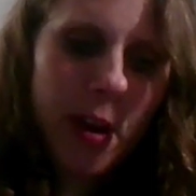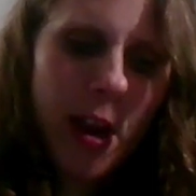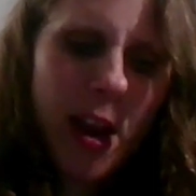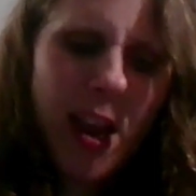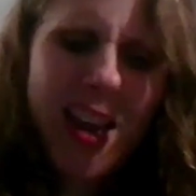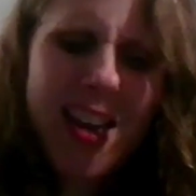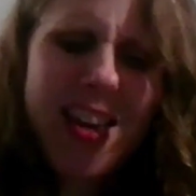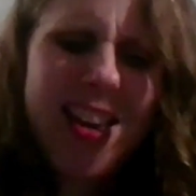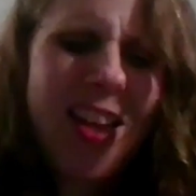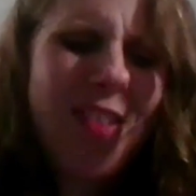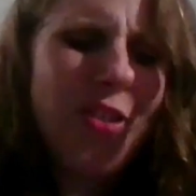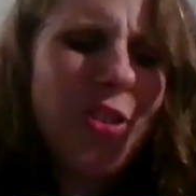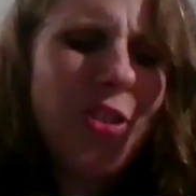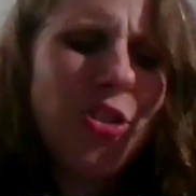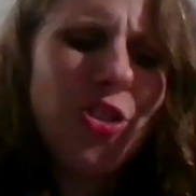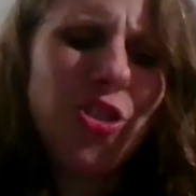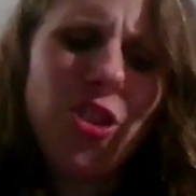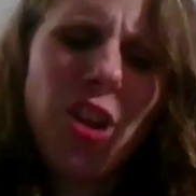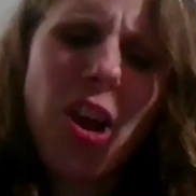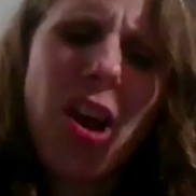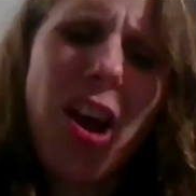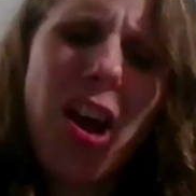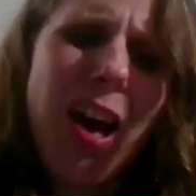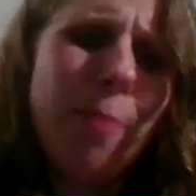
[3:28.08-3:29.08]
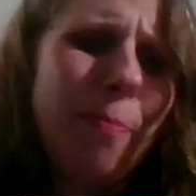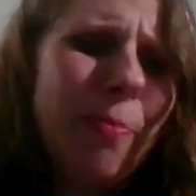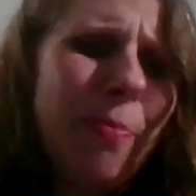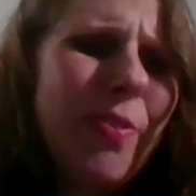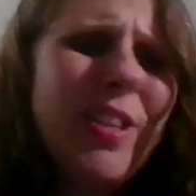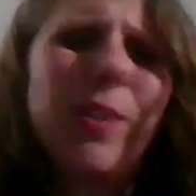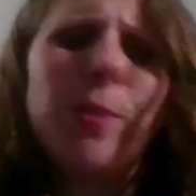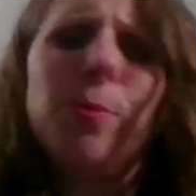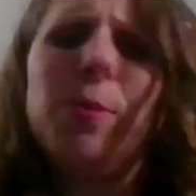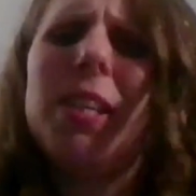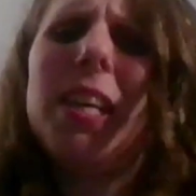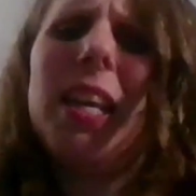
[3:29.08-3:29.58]
Another shop?
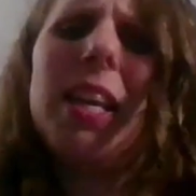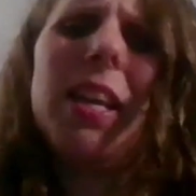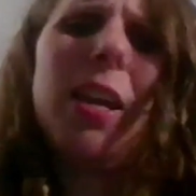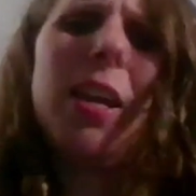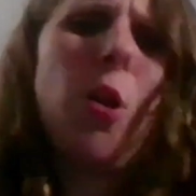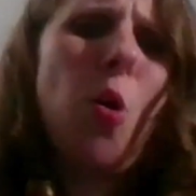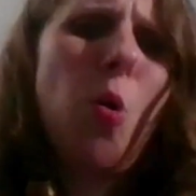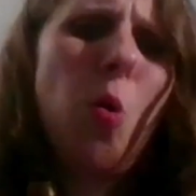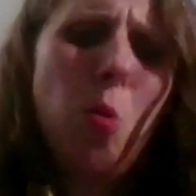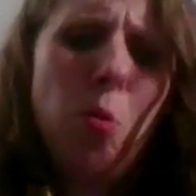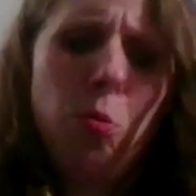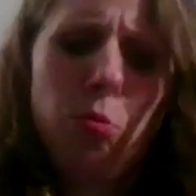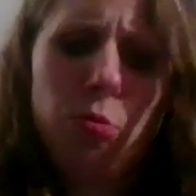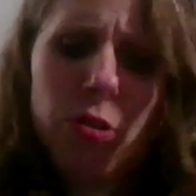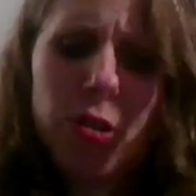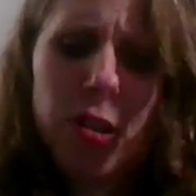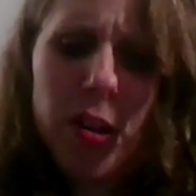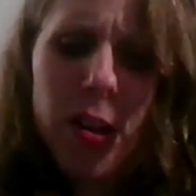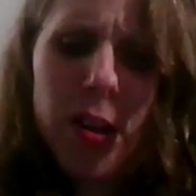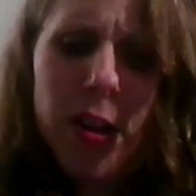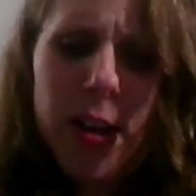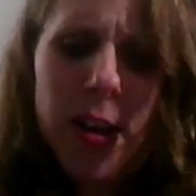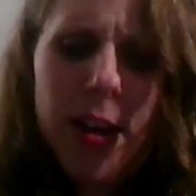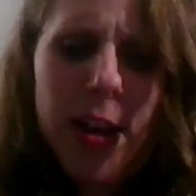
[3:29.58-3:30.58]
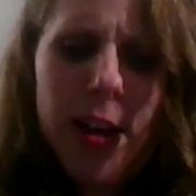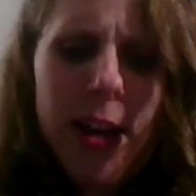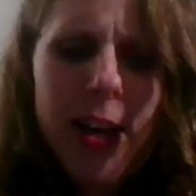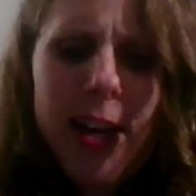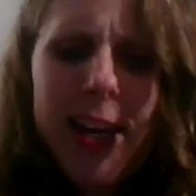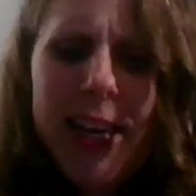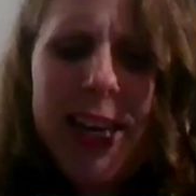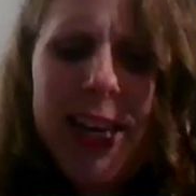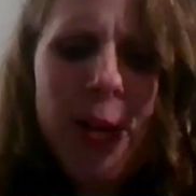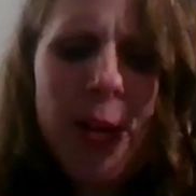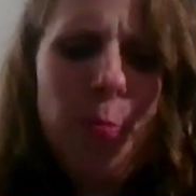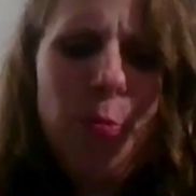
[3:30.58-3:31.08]
This was getting old.
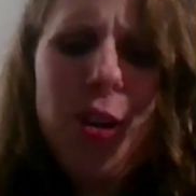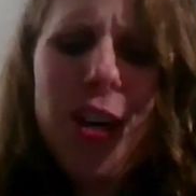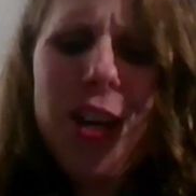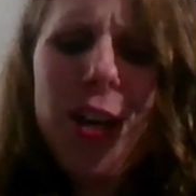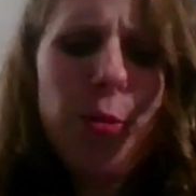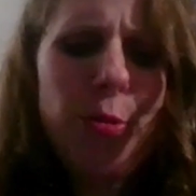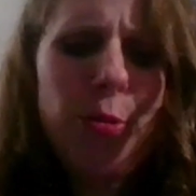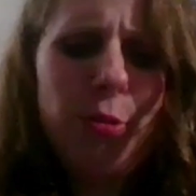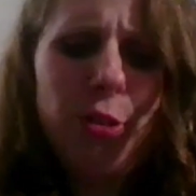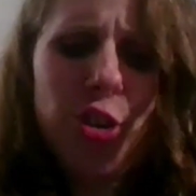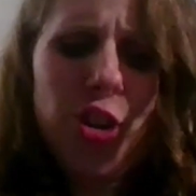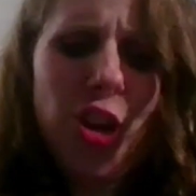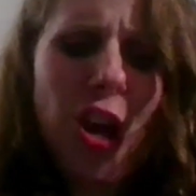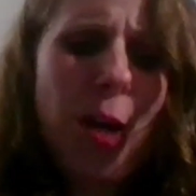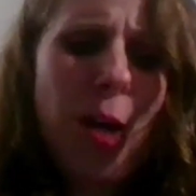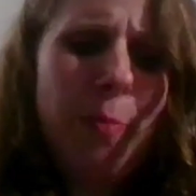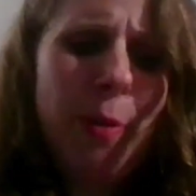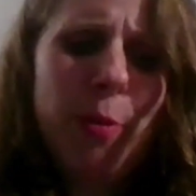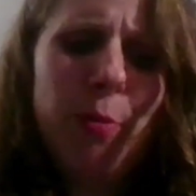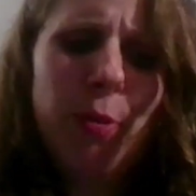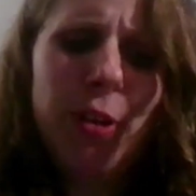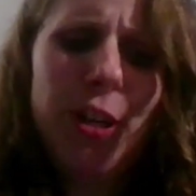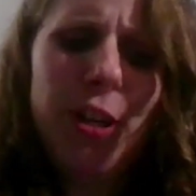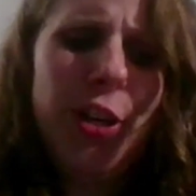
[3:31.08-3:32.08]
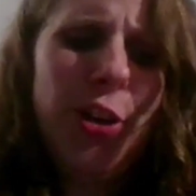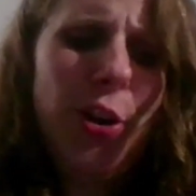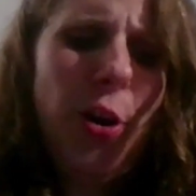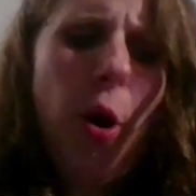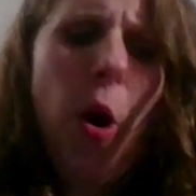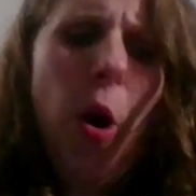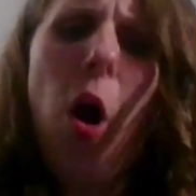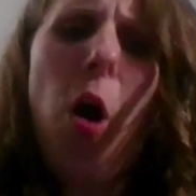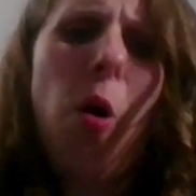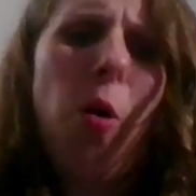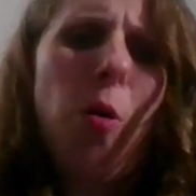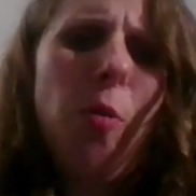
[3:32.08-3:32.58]
He didn't want to go to a shop. He wanted to go
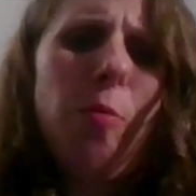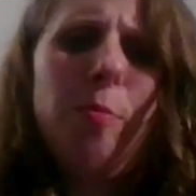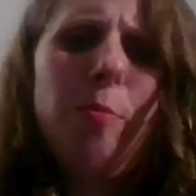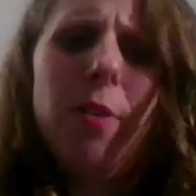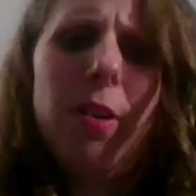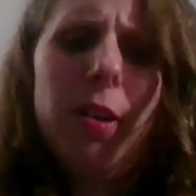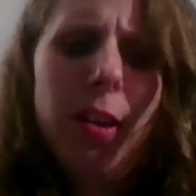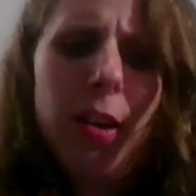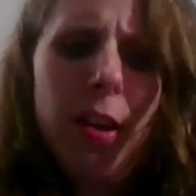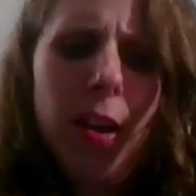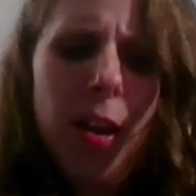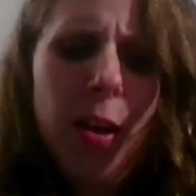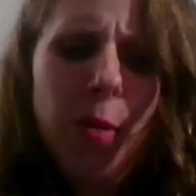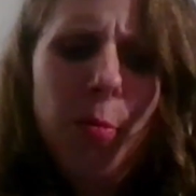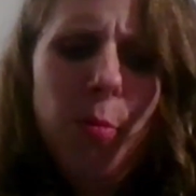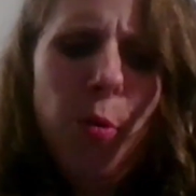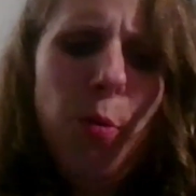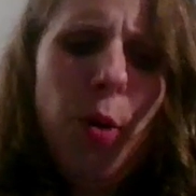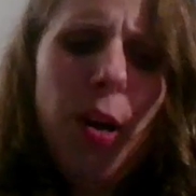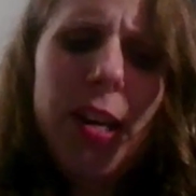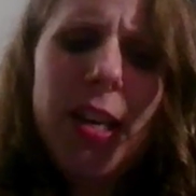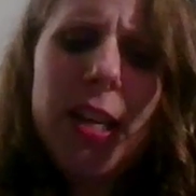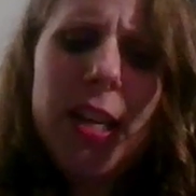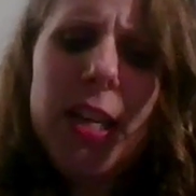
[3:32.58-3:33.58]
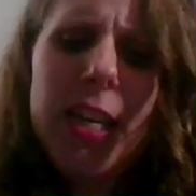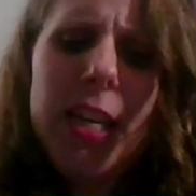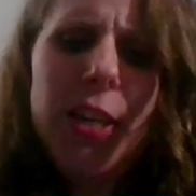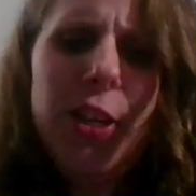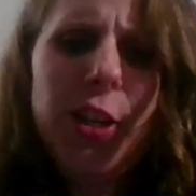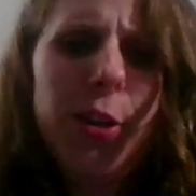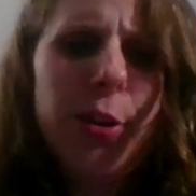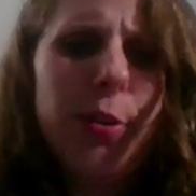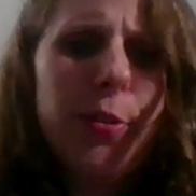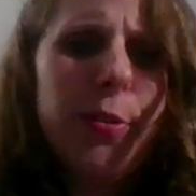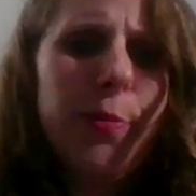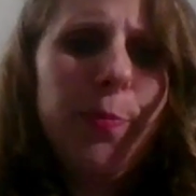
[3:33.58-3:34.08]
home. But what could he
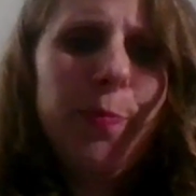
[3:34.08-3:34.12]
do?